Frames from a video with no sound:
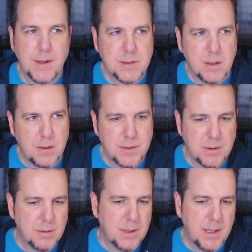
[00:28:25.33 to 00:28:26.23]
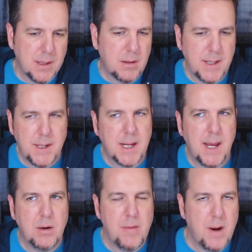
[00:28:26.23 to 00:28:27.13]
So certainly a little
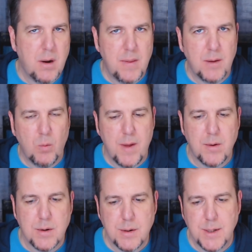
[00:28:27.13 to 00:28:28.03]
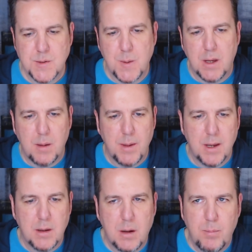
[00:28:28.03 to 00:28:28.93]
indicator there that weather is
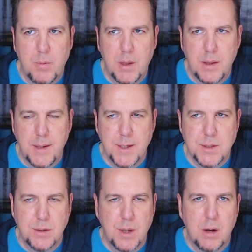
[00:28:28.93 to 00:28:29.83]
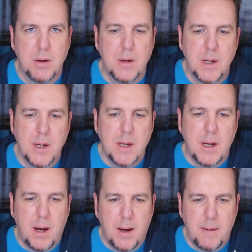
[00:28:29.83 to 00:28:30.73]
becoming a, an issue here.
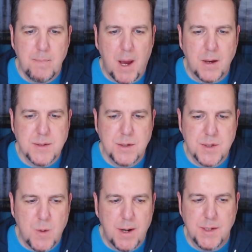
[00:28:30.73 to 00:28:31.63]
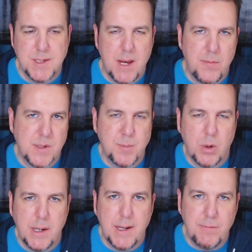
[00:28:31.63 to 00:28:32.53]
Um, I also just wanted to say at this
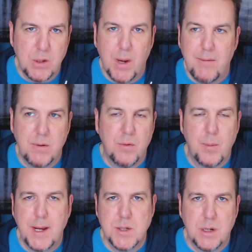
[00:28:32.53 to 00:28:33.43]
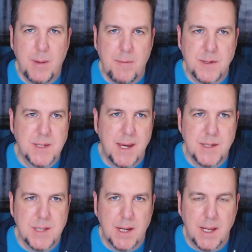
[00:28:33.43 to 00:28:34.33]
point, if you have information about this
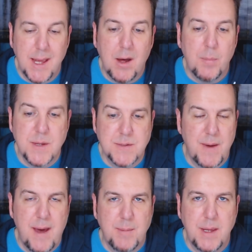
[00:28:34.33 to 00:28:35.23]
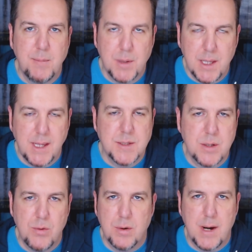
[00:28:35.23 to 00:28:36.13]
case that can help this family, please
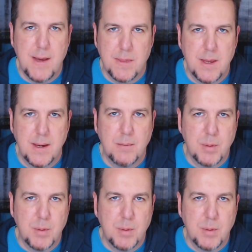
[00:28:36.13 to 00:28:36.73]
do the right thing.